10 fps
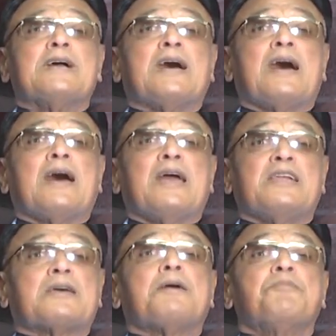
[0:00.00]

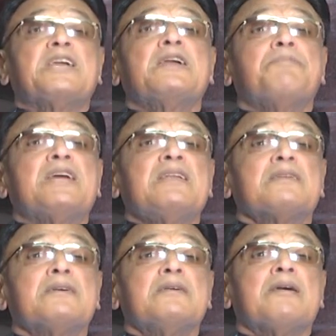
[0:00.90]
Eta big event.
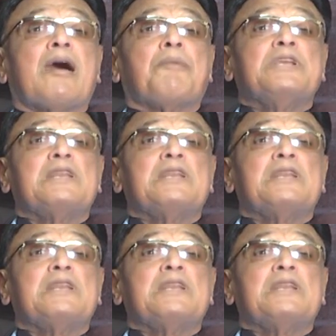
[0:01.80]
Ami